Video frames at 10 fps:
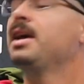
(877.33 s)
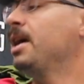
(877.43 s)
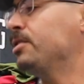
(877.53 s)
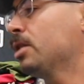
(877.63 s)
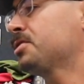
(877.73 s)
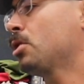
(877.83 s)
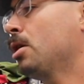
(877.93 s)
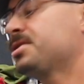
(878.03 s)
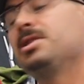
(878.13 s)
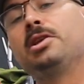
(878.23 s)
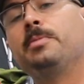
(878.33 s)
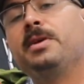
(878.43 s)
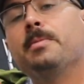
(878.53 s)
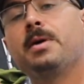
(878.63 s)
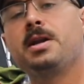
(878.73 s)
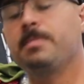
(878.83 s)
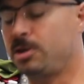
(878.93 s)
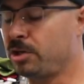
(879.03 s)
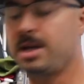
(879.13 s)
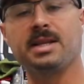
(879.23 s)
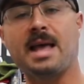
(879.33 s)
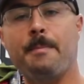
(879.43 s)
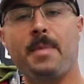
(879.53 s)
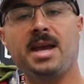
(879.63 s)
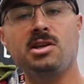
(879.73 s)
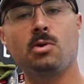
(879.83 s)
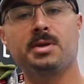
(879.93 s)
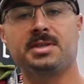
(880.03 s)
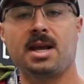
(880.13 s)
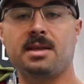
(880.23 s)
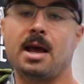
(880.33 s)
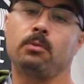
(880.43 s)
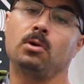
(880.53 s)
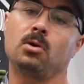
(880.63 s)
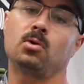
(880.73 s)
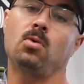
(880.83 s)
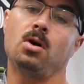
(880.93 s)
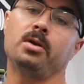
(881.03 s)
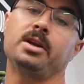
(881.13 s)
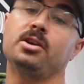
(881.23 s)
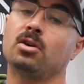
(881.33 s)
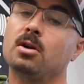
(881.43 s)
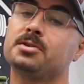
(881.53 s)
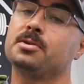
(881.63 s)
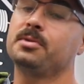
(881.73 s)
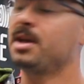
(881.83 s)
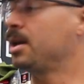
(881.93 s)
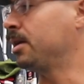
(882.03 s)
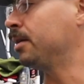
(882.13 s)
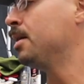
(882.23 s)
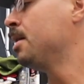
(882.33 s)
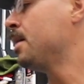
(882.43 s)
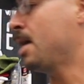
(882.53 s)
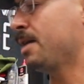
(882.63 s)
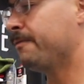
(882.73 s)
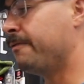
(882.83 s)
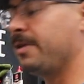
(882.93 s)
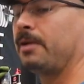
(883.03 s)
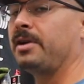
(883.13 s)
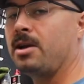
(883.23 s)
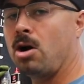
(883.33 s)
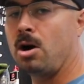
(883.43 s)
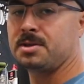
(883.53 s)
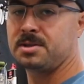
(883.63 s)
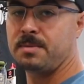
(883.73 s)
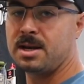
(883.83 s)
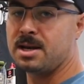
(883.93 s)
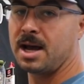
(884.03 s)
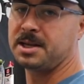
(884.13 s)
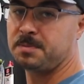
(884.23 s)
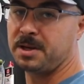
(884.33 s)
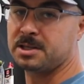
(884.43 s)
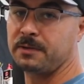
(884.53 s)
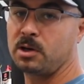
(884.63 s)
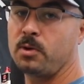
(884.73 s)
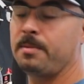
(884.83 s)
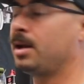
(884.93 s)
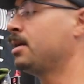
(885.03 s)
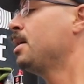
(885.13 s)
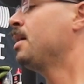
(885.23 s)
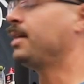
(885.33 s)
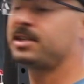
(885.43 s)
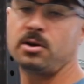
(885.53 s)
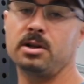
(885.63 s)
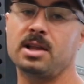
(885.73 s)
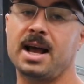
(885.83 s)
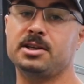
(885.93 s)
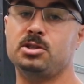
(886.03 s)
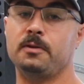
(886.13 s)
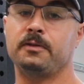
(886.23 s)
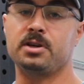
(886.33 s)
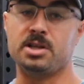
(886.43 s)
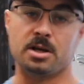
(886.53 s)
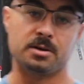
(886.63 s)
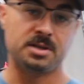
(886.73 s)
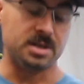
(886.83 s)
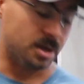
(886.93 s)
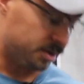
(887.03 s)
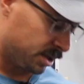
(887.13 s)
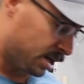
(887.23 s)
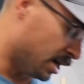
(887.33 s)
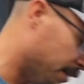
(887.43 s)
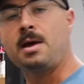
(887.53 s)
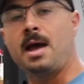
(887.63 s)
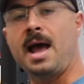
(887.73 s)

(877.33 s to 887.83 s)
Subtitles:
It does cost a little bit of money, but you're getting that made in USA, that Rogue quality, and you're also getting a very awesome and nice piece of equipment that's gonna last you for years and years to come.